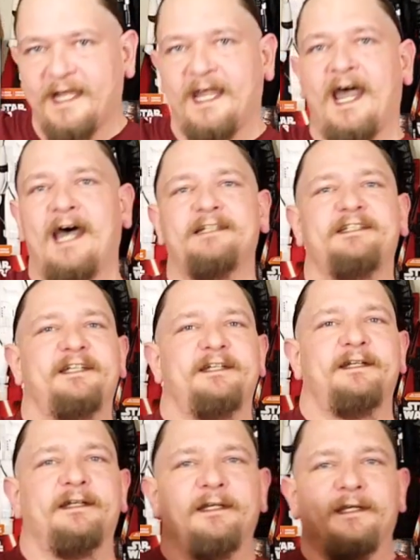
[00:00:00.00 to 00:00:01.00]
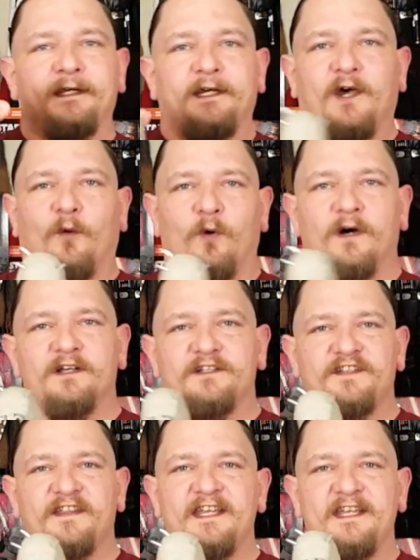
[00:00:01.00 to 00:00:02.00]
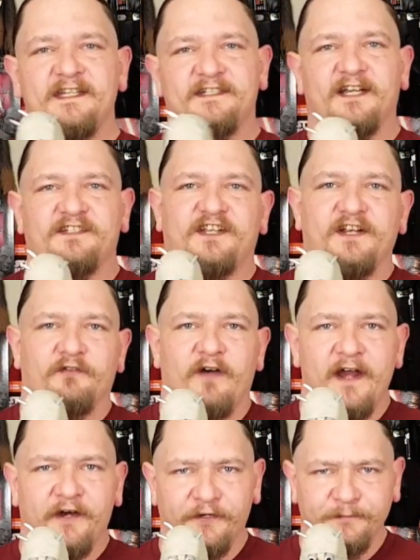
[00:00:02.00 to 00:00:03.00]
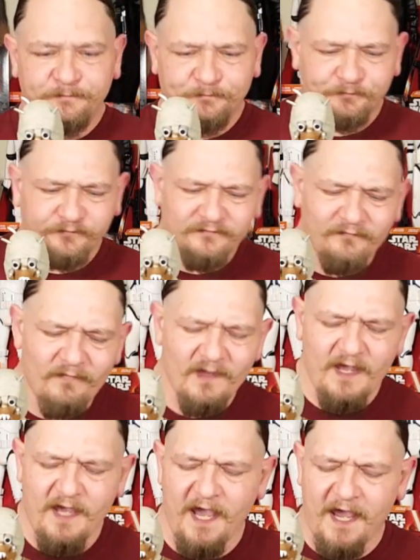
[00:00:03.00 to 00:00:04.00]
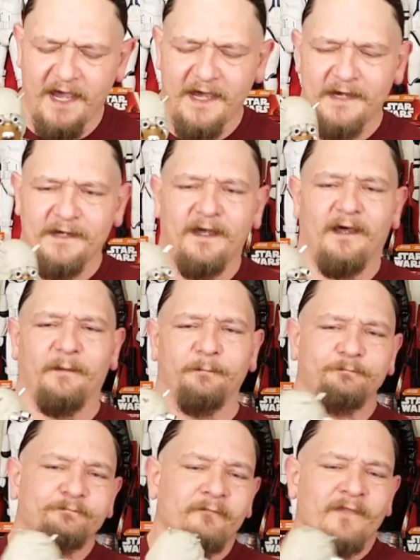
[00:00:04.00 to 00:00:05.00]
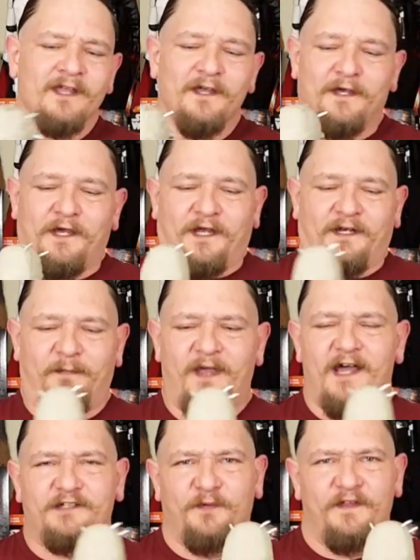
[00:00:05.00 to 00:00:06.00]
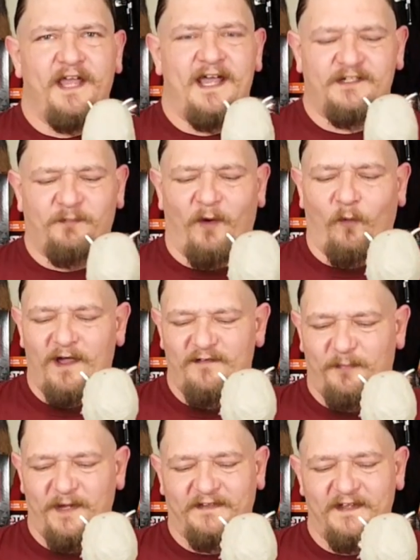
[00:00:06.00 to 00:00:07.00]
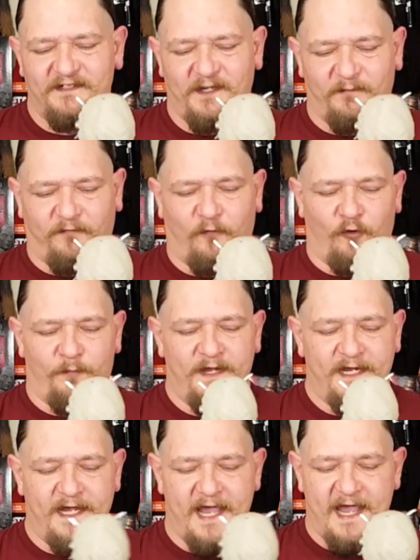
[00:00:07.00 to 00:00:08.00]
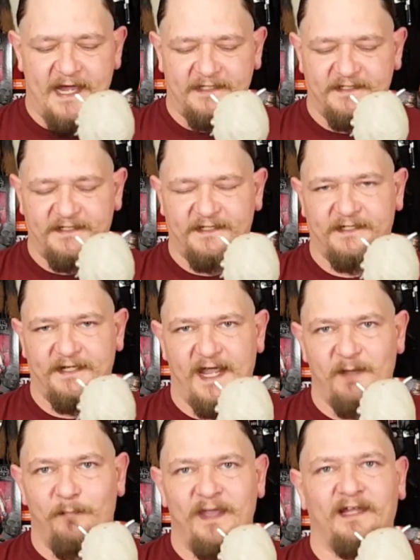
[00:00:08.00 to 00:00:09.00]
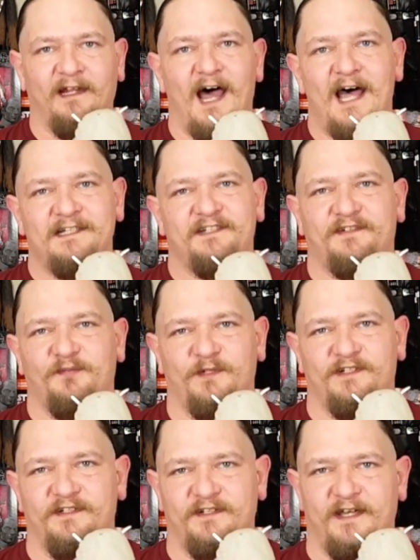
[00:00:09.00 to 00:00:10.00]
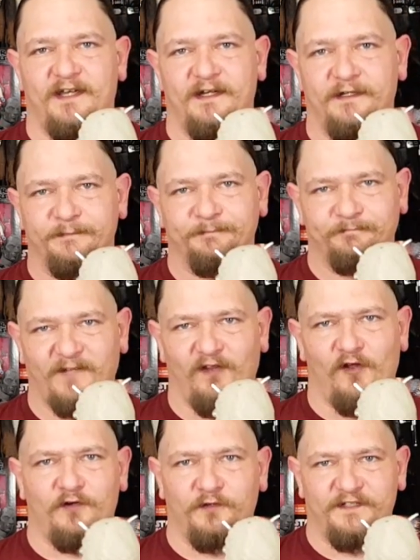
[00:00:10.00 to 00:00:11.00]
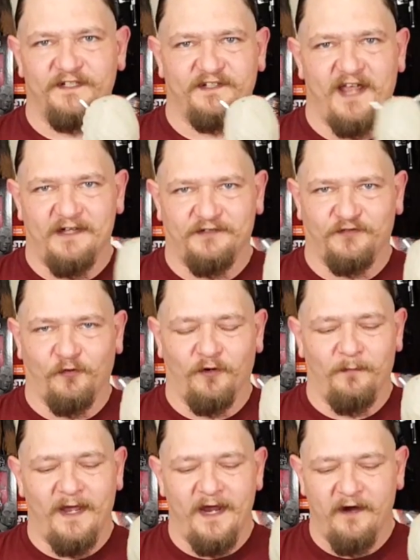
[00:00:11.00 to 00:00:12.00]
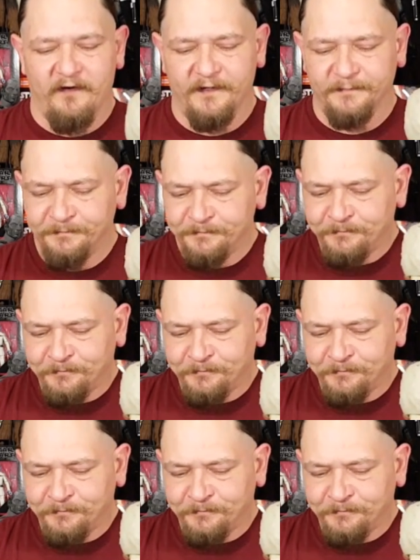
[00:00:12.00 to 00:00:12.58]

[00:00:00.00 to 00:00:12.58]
I got was the Tusken Raider. And to be honest with you guys, my wife picked these up for me at a Big Lots, which is a local discount store in my area.